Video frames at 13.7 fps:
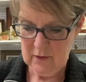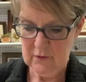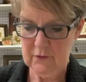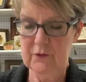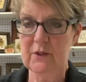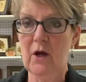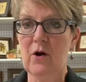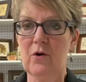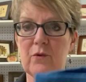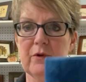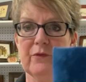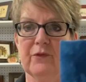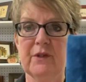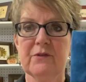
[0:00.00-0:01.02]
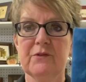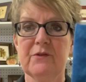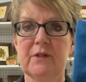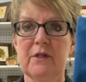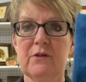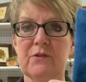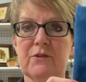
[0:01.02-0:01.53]
So this
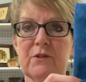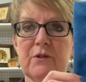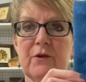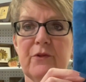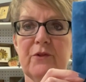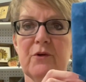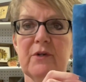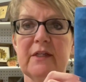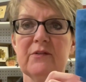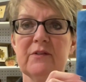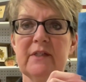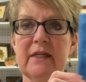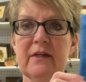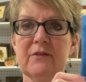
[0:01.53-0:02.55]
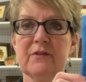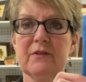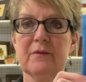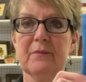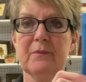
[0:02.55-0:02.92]
is 36.